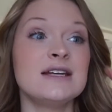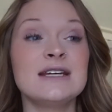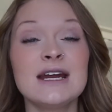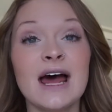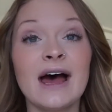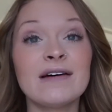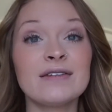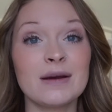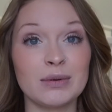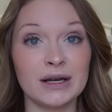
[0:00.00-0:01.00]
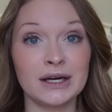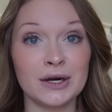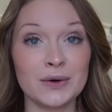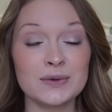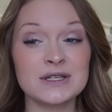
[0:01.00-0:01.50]
did have a bloody
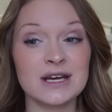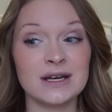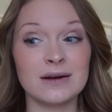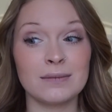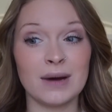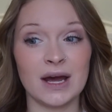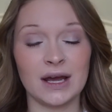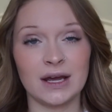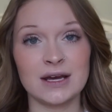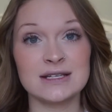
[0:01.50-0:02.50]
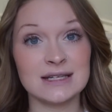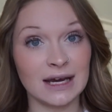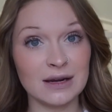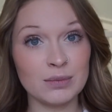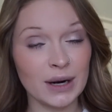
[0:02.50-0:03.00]
nose in my
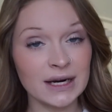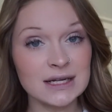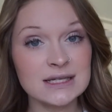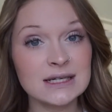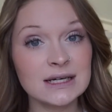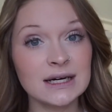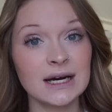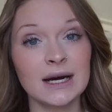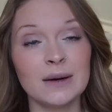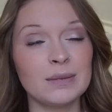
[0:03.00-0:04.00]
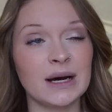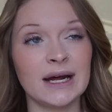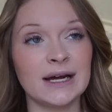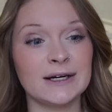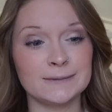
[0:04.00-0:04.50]
2nd pregnancy, but
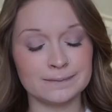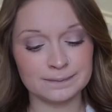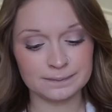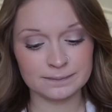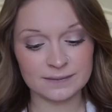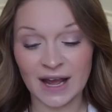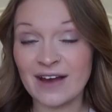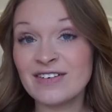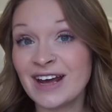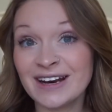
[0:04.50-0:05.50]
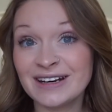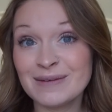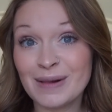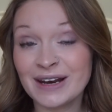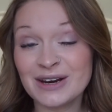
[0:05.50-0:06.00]
I haven't had
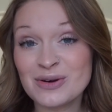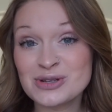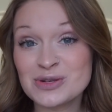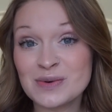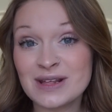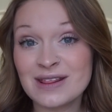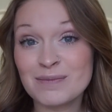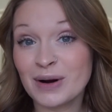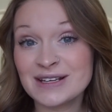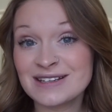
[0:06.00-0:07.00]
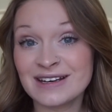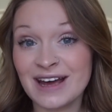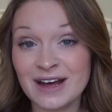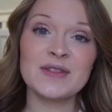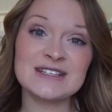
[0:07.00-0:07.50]
any bloody noses with Brixlee yet.